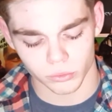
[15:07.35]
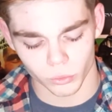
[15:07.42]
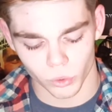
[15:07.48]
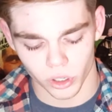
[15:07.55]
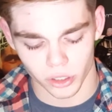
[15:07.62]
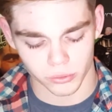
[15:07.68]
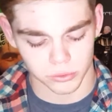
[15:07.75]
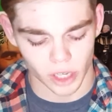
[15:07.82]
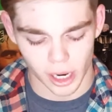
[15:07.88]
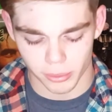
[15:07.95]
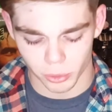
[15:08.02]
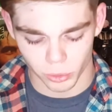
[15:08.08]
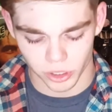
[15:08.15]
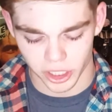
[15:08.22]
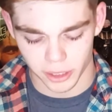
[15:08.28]
One of
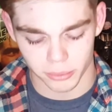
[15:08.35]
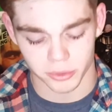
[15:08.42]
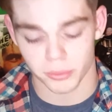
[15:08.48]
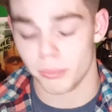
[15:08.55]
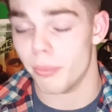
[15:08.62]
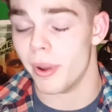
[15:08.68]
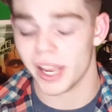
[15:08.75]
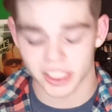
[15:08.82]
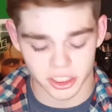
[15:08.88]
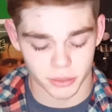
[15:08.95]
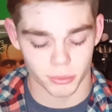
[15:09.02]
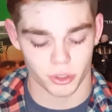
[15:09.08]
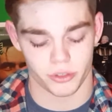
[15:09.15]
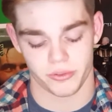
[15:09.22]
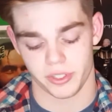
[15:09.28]
Robin Williams' best
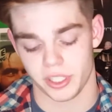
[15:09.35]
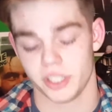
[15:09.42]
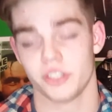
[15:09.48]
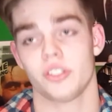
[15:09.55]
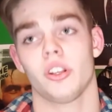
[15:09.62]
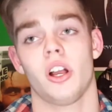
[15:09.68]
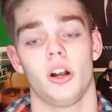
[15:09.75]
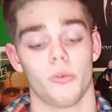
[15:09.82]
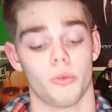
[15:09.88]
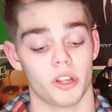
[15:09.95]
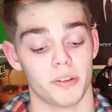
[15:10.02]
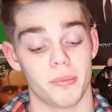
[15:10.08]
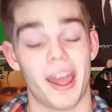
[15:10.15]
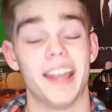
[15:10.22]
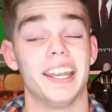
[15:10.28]
movies, one
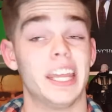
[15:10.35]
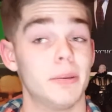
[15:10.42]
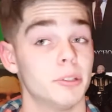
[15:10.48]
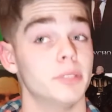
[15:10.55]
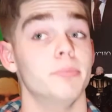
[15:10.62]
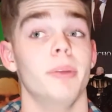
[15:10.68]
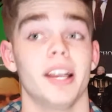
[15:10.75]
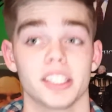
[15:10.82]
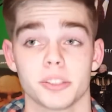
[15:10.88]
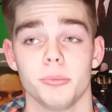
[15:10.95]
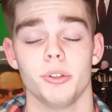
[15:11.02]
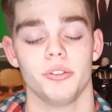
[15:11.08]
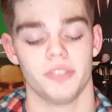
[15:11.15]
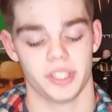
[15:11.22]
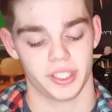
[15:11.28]
of Matt Damon's best
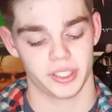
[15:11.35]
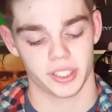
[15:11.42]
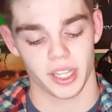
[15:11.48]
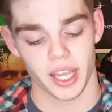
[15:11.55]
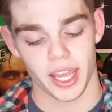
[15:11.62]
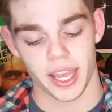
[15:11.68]
movies.